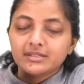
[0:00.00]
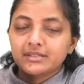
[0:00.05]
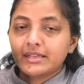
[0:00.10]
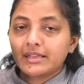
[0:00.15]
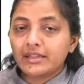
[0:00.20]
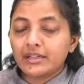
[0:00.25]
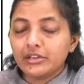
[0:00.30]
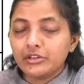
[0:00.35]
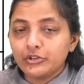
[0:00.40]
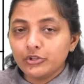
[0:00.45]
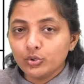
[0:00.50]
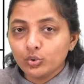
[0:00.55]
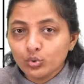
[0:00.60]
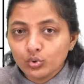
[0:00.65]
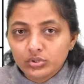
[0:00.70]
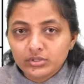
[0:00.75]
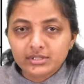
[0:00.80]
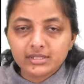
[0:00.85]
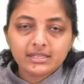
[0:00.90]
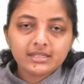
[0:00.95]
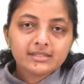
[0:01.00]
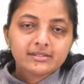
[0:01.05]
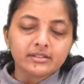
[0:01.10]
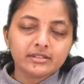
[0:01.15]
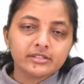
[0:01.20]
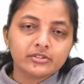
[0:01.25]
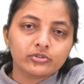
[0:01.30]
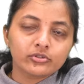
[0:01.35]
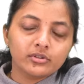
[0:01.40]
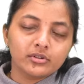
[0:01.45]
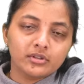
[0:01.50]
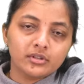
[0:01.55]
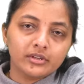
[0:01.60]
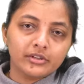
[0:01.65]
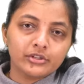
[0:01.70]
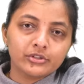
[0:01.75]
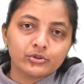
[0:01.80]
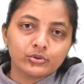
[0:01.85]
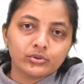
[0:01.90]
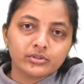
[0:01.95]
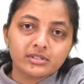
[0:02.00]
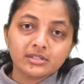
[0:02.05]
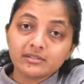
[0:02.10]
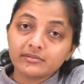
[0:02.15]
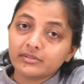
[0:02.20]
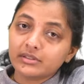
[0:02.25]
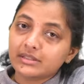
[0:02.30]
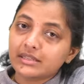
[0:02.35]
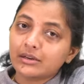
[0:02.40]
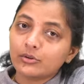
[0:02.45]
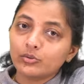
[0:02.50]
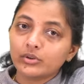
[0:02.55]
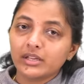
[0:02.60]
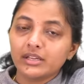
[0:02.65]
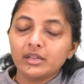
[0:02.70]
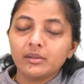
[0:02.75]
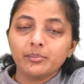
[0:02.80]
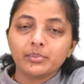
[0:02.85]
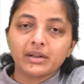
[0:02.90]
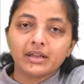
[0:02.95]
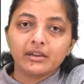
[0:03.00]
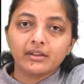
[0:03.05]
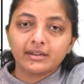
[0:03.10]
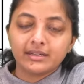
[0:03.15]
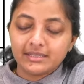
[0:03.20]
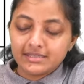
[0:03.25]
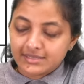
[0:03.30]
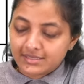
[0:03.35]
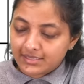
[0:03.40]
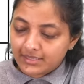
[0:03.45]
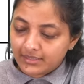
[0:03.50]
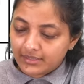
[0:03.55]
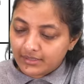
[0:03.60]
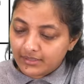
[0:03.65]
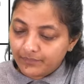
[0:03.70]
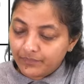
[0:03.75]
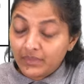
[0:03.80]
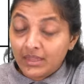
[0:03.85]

They can use these res uh, resources without any prior consent.